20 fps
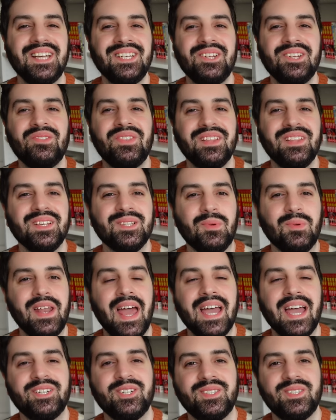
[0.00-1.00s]
I do think this one
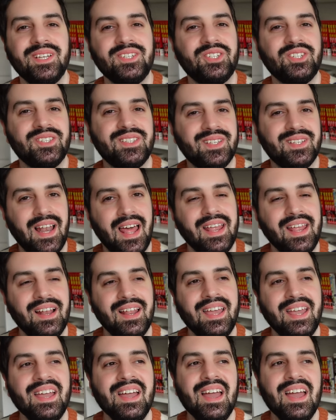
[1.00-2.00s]
edges it just
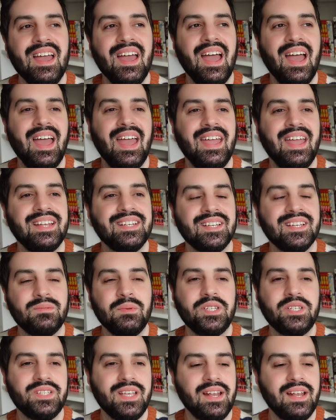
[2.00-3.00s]
slightly. And as
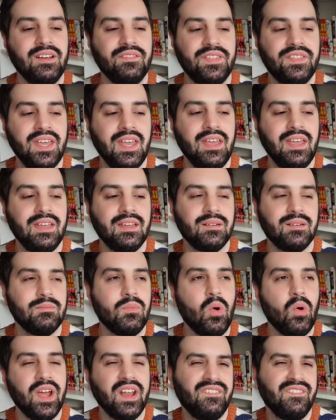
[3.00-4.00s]
much as I love the
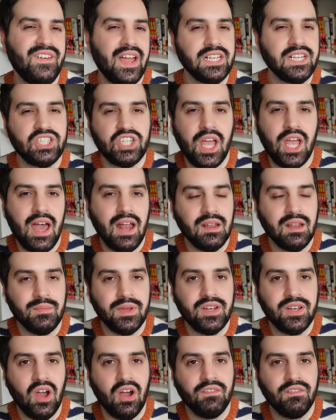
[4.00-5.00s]
more adventure
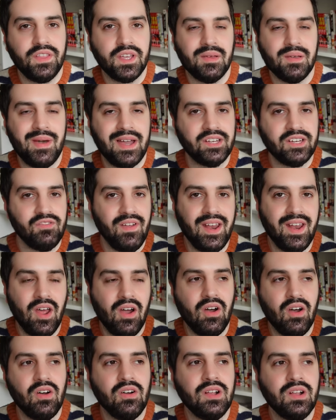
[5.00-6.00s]
element of the Commander Red
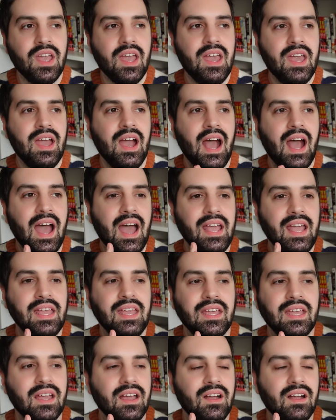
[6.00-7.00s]
arc,
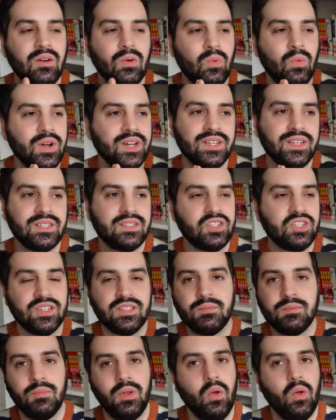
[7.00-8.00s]
I was
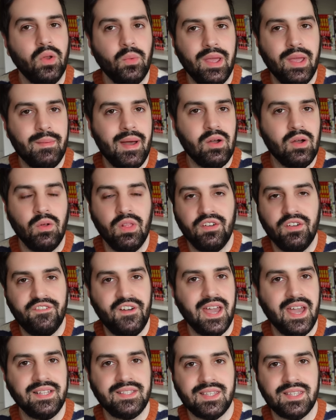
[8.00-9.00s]
just blown away by all the
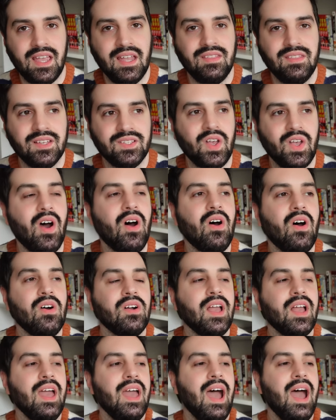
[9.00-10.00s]
fights in this
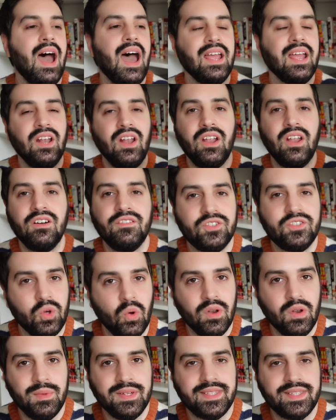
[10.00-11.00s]
arc. I love
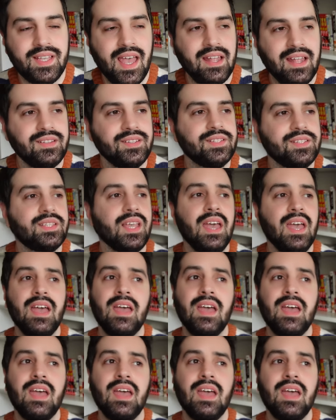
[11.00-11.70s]
tournament settings.